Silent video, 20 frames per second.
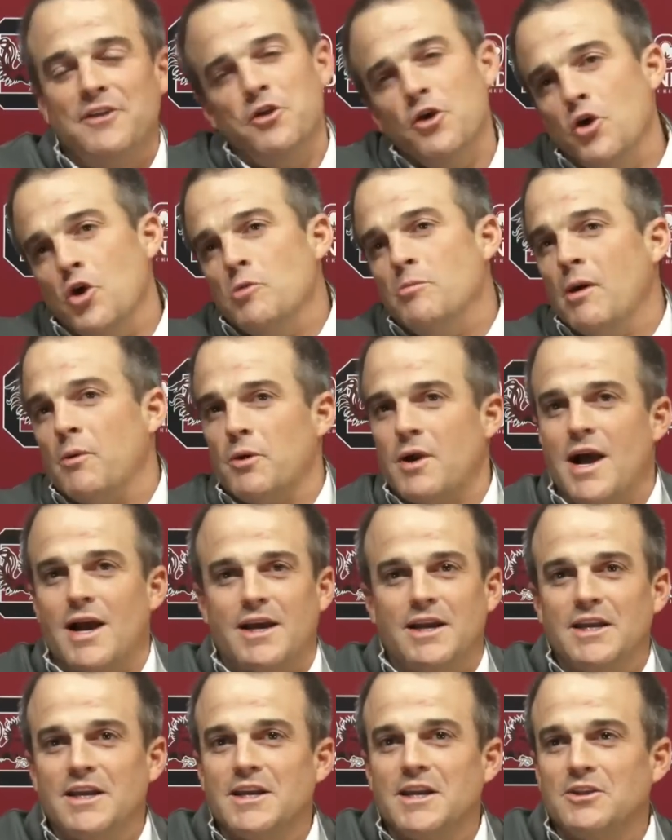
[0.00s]
I do, but we're
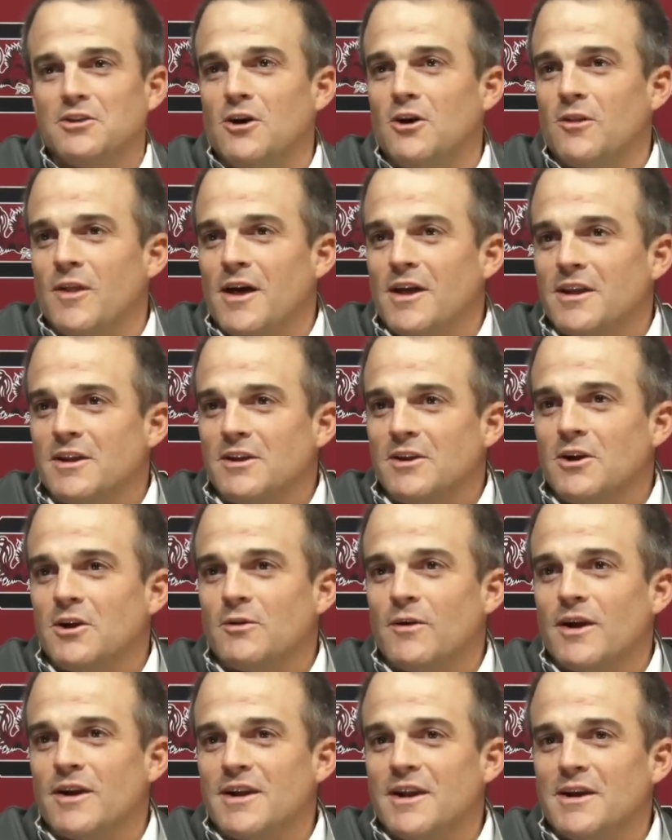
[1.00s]
not going to get into all that in
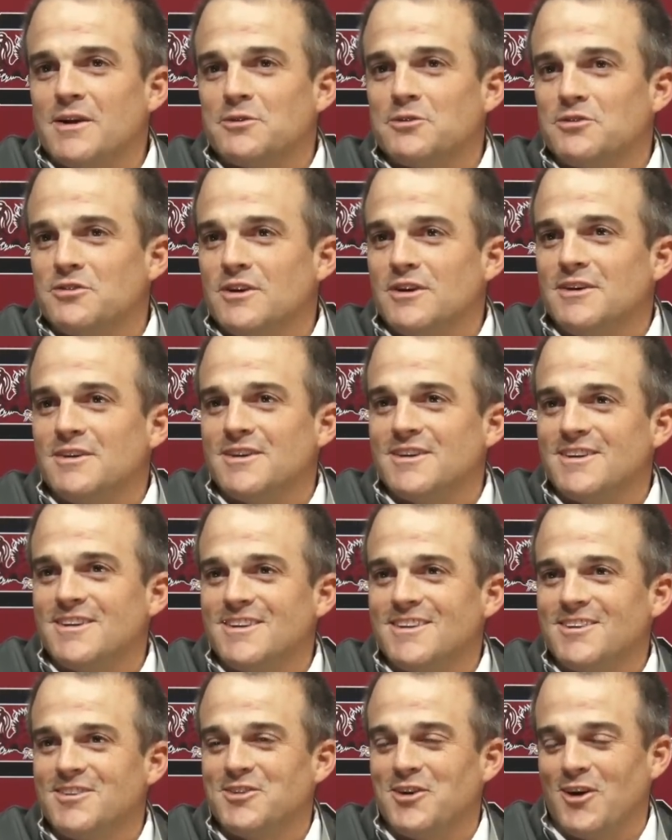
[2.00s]
here right now, so
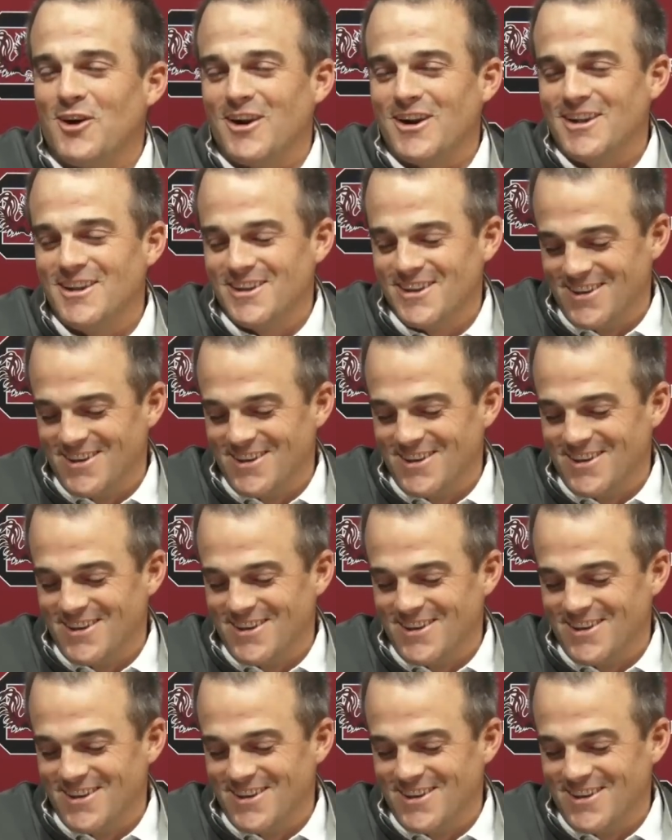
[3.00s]
sorry.